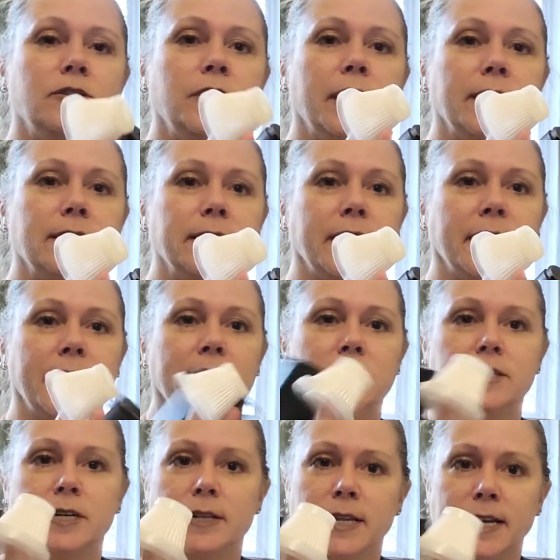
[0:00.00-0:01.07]
you got to take it out
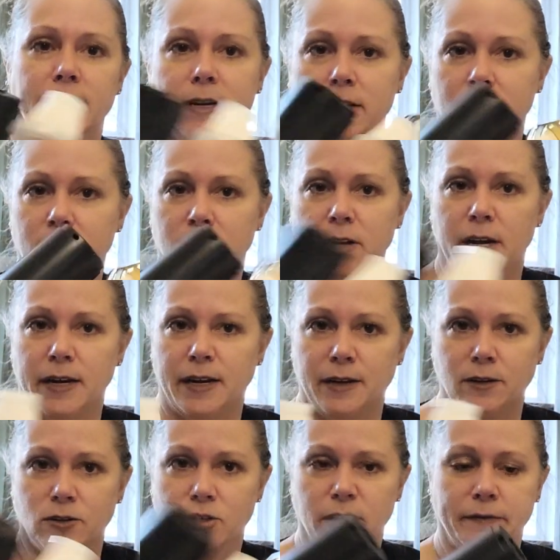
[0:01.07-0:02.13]
to clean it. You got to get
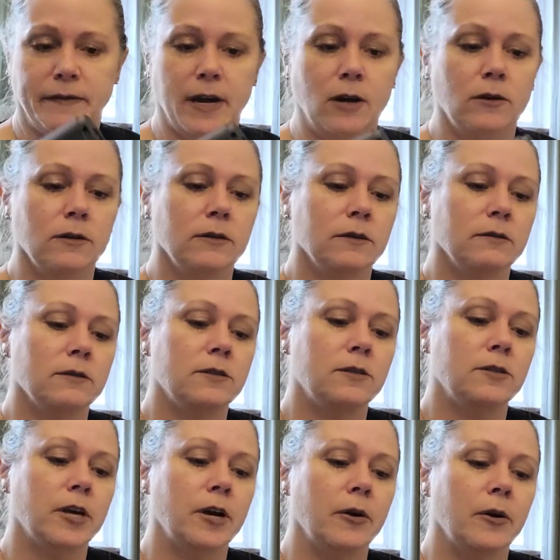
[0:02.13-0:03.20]
your stuff out.
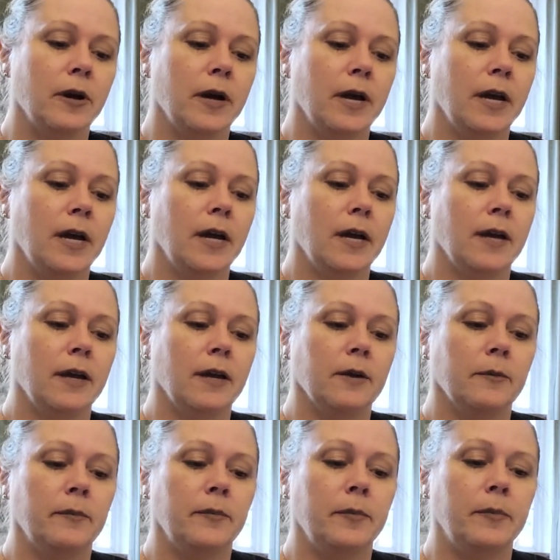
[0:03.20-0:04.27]
So
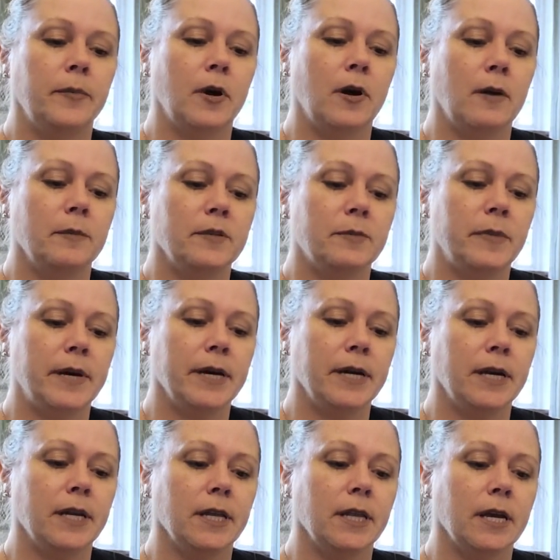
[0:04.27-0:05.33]
it pops
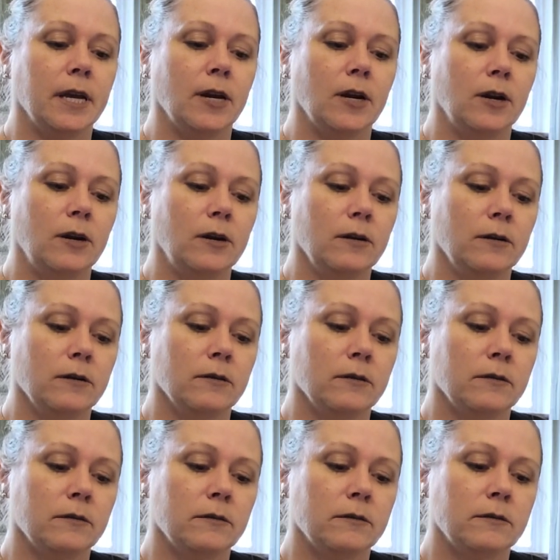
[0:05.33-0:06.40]
back in there.
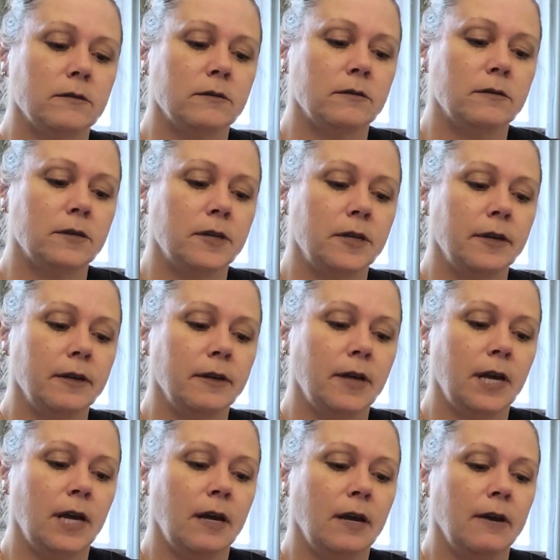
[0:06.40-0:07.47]
Let's see
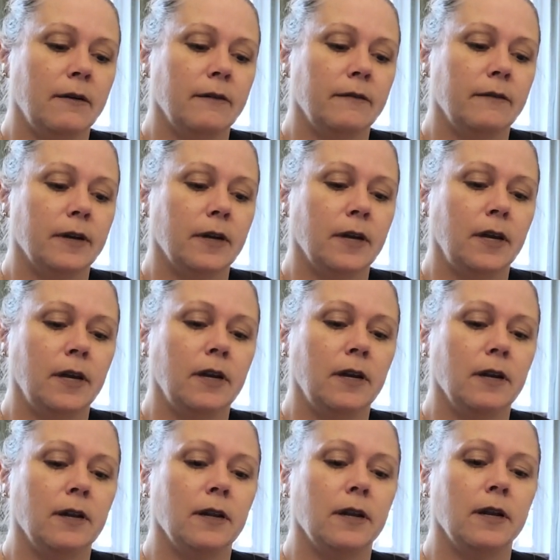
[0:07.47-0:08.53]
if I can get
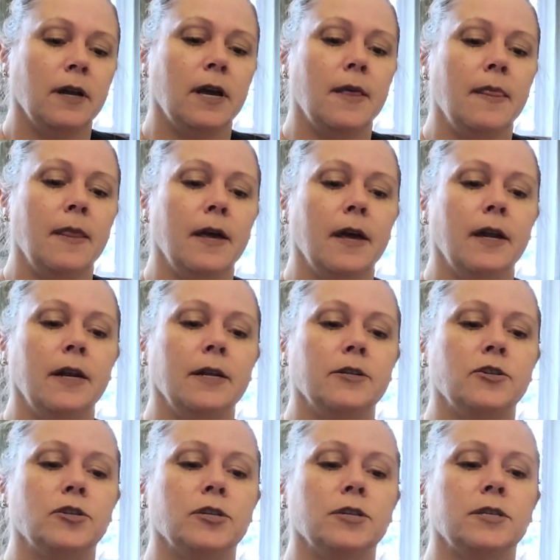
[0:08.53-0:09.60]
it. And then
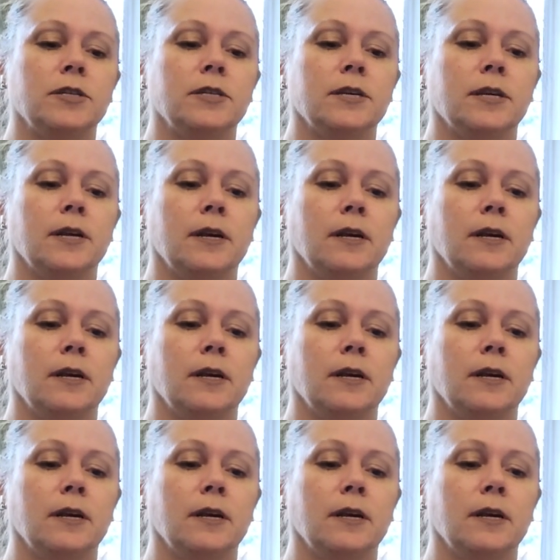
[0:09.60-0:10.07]
it just